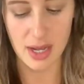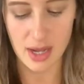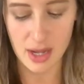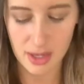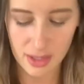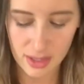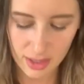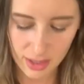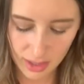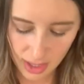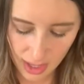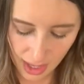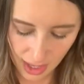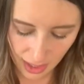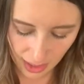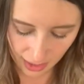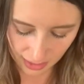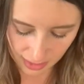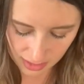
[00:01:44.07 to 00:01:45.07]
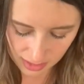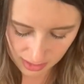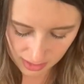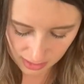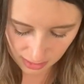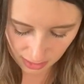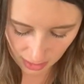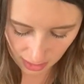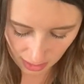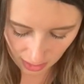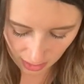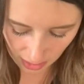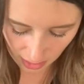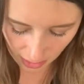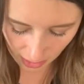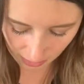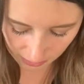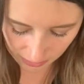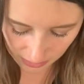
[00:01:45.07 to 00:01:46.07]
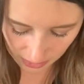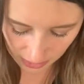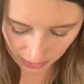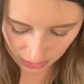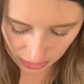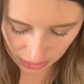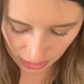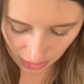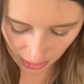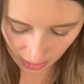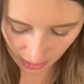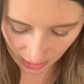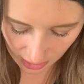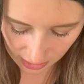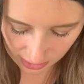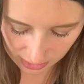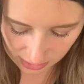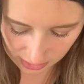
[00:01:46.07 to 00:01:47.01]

on her eyes, I'm going to draw